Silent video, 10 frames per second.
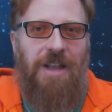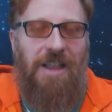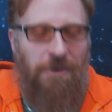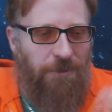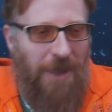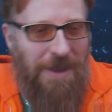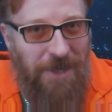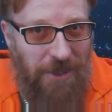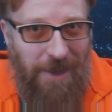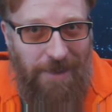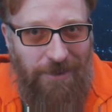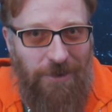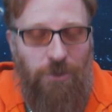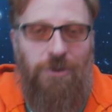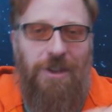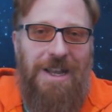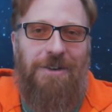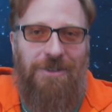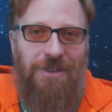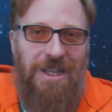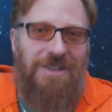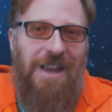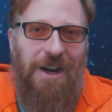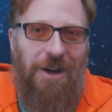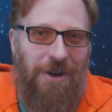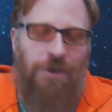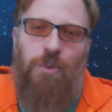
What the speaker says: And the Flaming Lips, whose lead singer